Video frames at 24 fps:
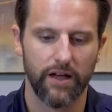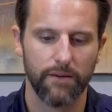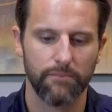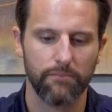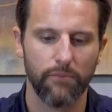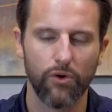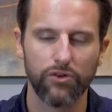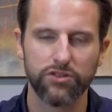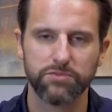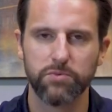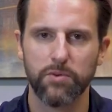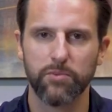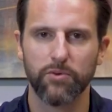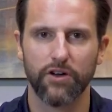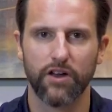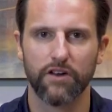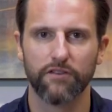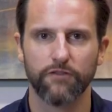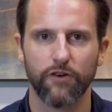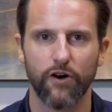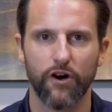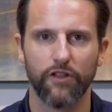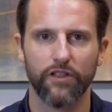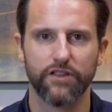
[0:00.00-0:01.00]
Most people are going
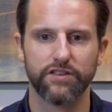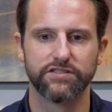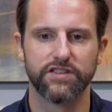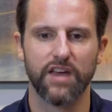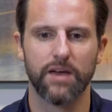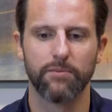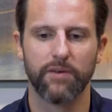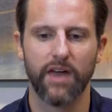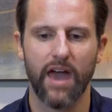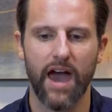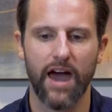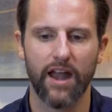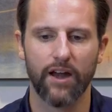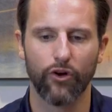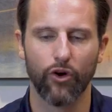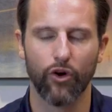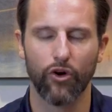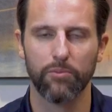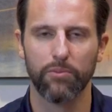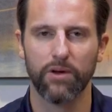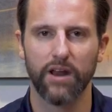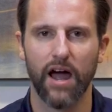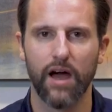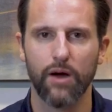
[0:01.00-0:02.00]
to fall in the same
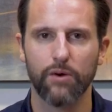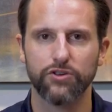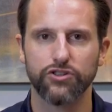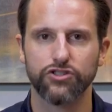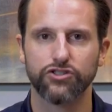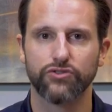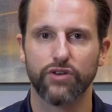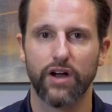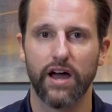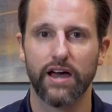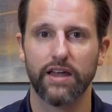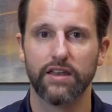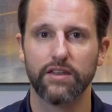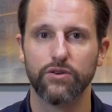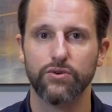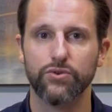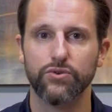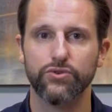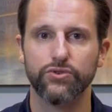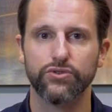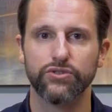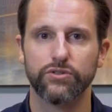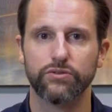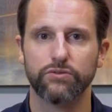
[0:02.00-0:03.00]
category, but I always try and
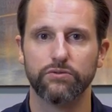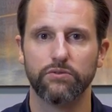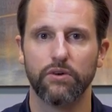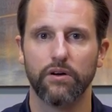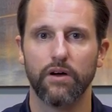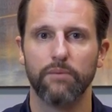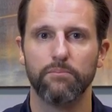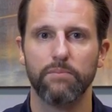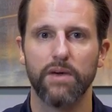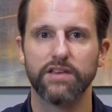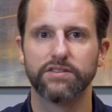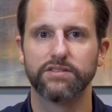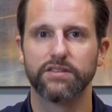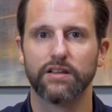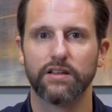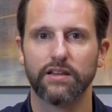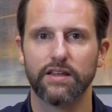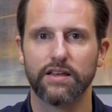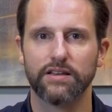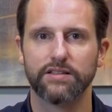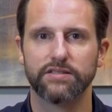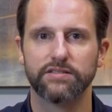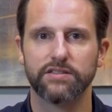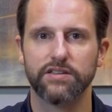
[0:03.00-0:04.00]
use
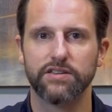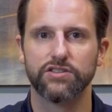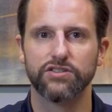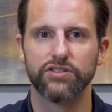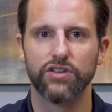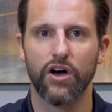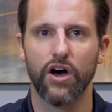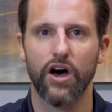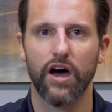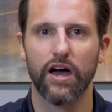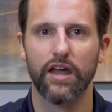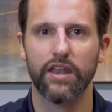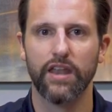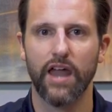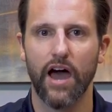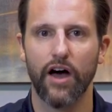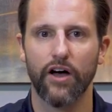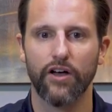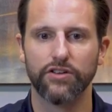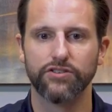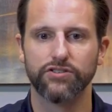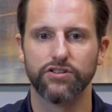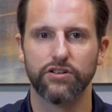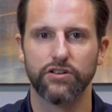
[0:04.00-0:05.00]
basically a seesaw
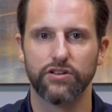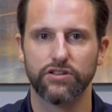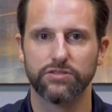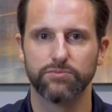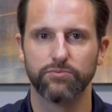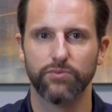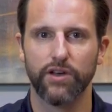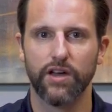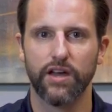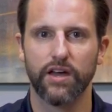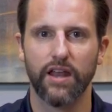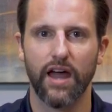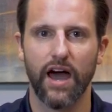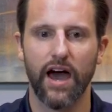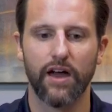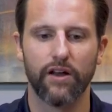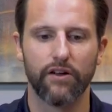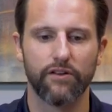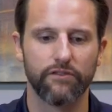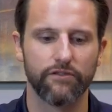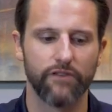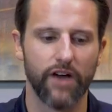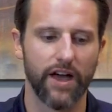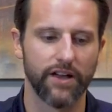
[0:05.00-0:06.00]
analogy to explain how to
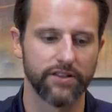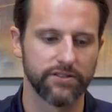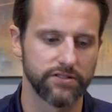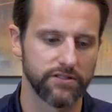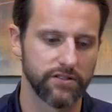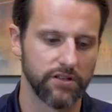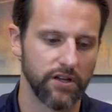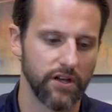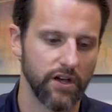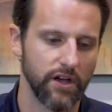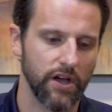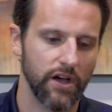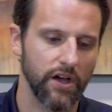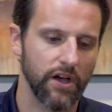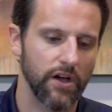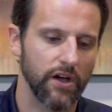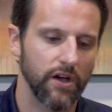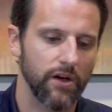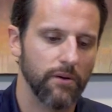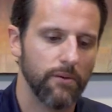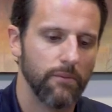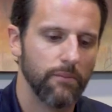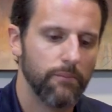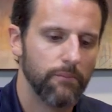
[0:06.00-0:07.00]
invest.
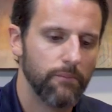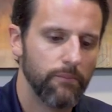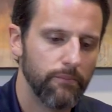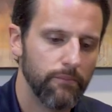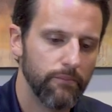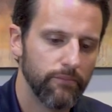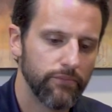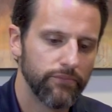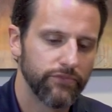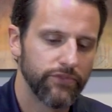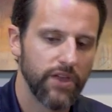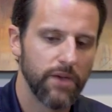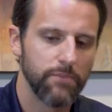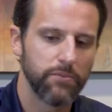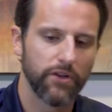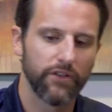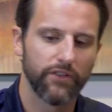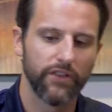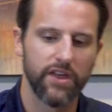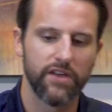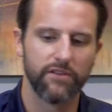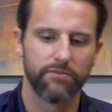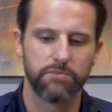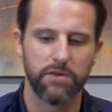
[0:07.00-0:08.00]

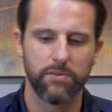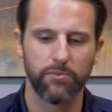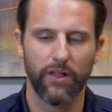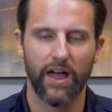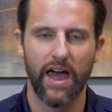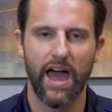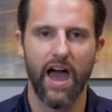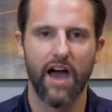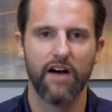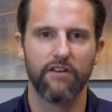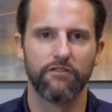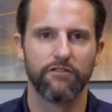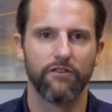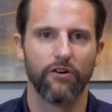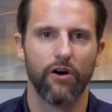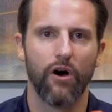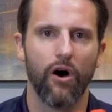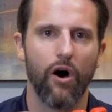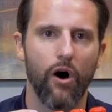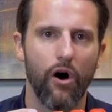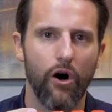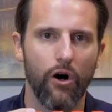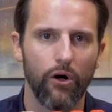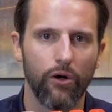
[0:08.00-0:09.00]
Typically, if people have
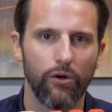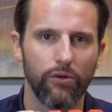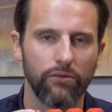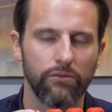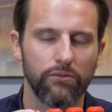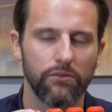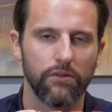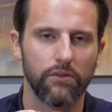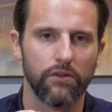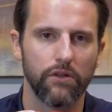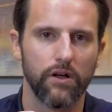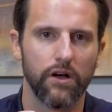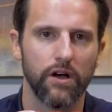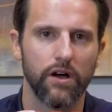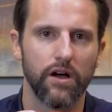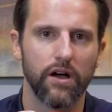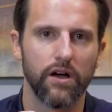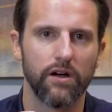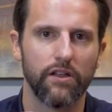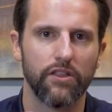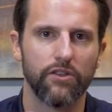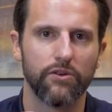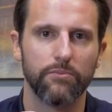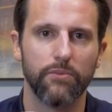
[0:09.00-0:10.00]
all
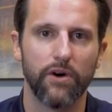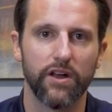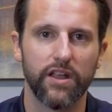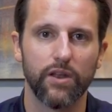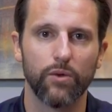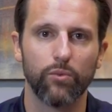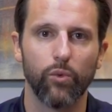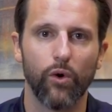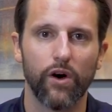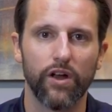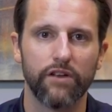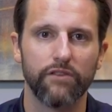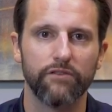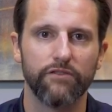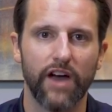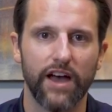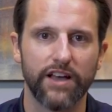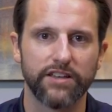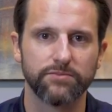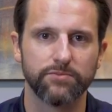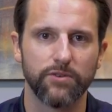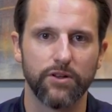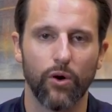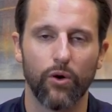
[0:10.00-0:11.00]
their money in one
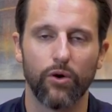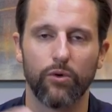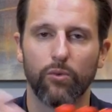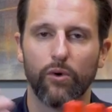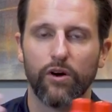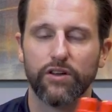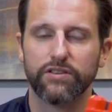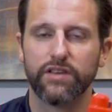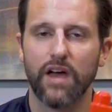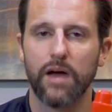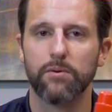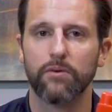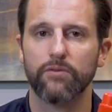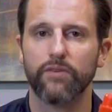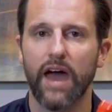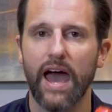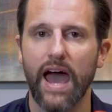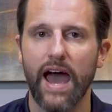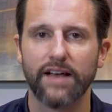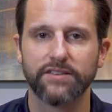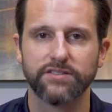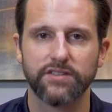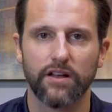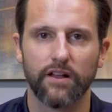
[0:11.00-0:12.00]
investment or one type of
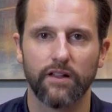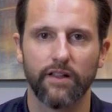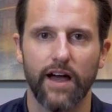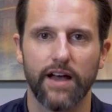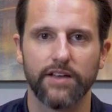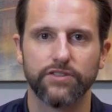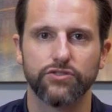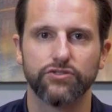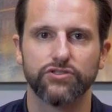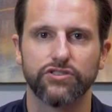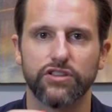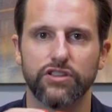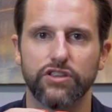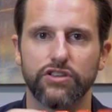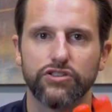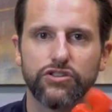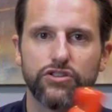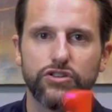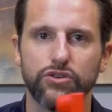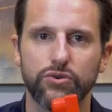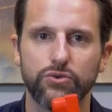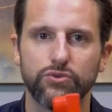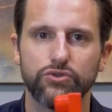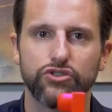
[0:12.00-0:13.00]
asset class, you'll see these
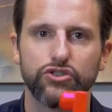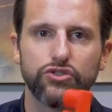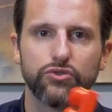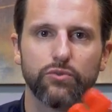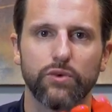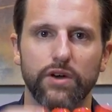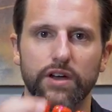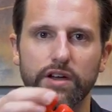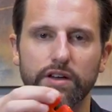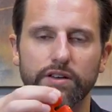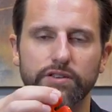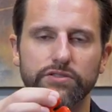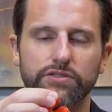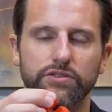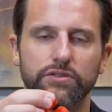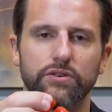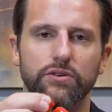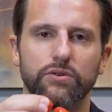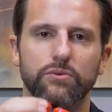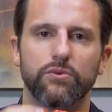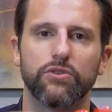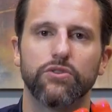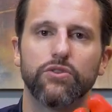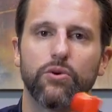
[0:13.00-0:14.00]
huge swings
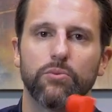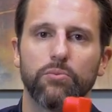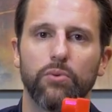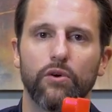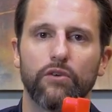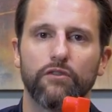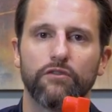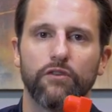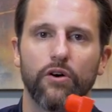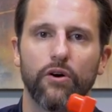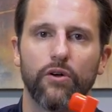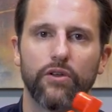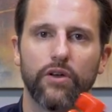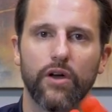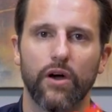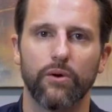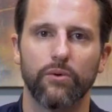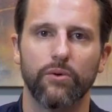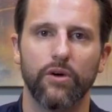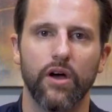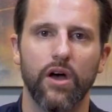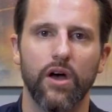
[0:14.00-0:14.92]
with your portfolio.